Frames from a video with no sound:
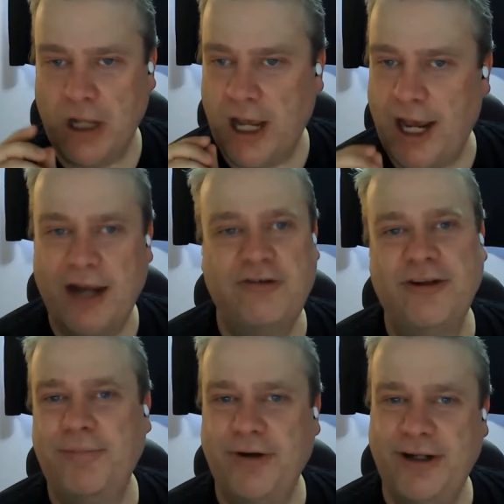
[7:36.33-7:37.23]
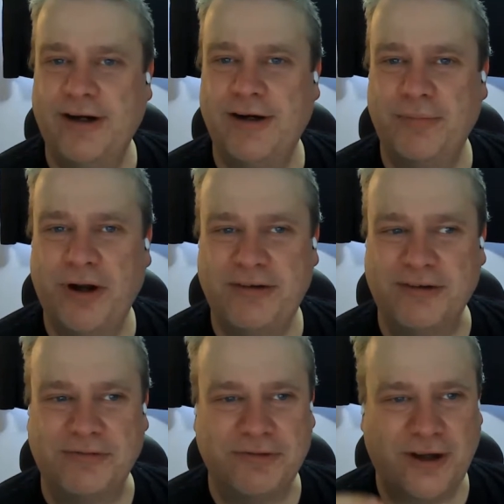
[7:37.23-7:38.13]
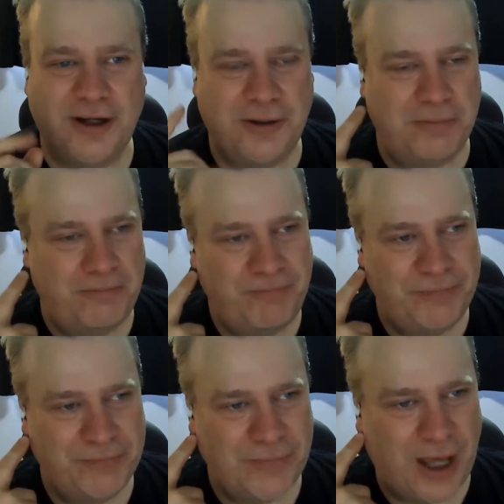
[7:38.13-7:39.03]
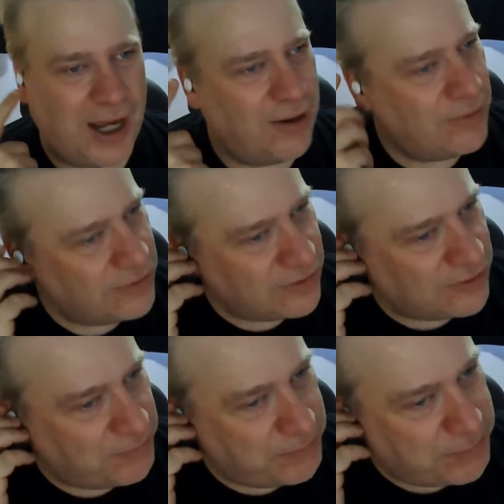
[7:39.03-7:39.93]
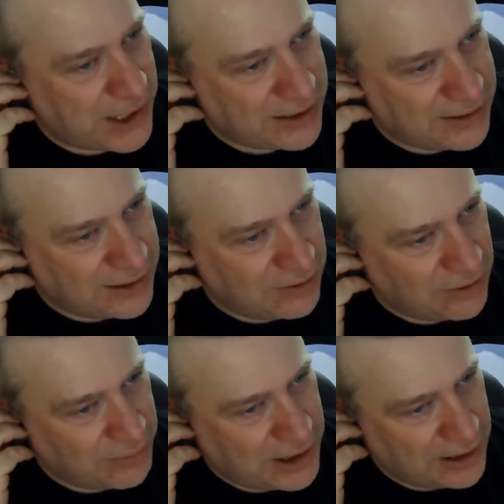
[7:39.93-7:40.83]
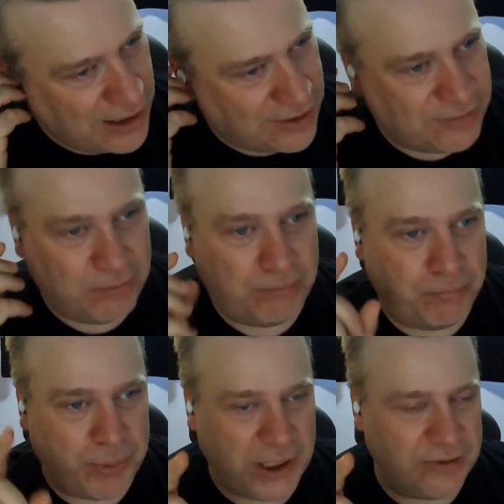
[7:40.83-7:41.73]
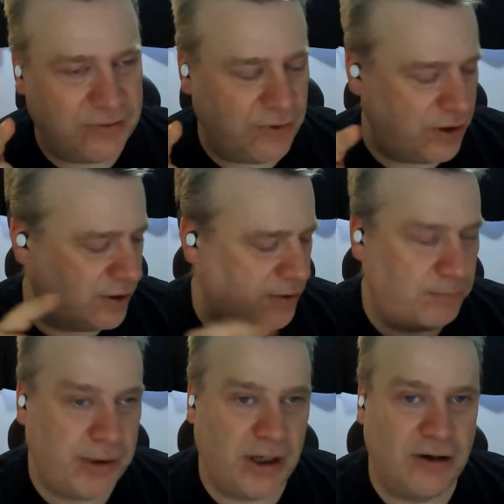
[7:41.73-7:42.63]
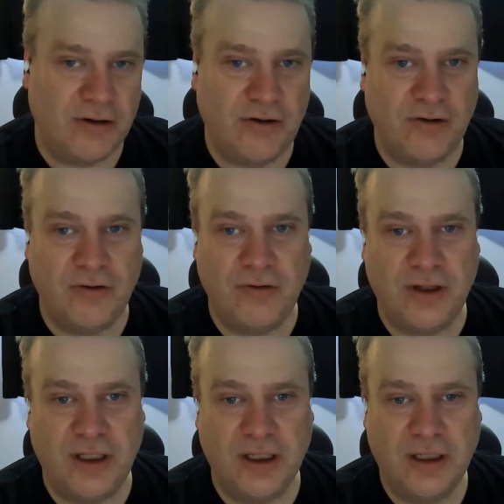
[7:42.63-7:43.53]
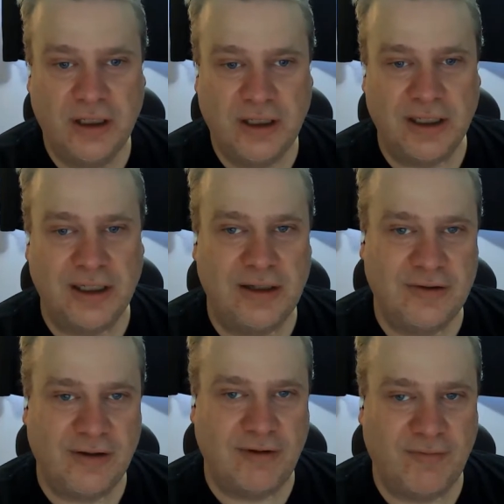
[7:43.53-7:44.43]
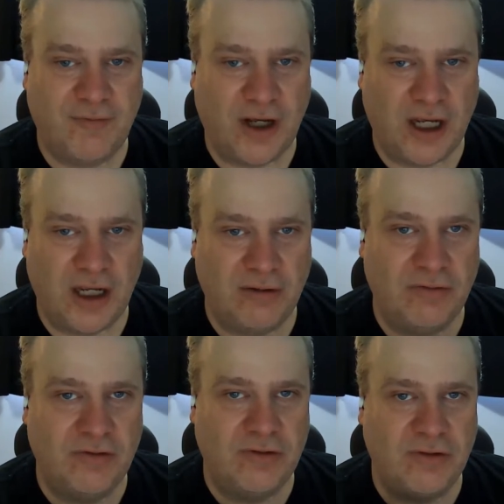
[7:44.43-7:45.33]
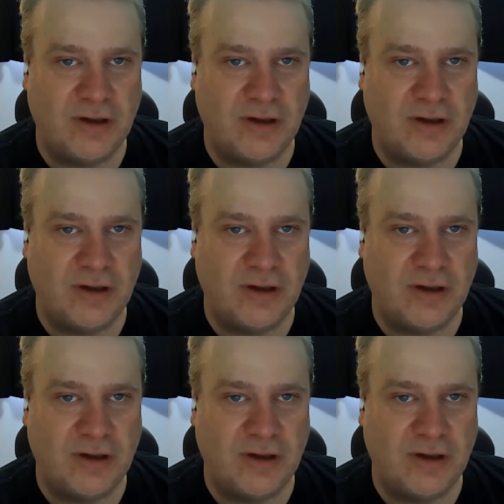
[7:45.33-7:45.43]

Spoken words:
Actually, pretty darn impressive. I was expecting there to be less bass there compared to the Elite 75s.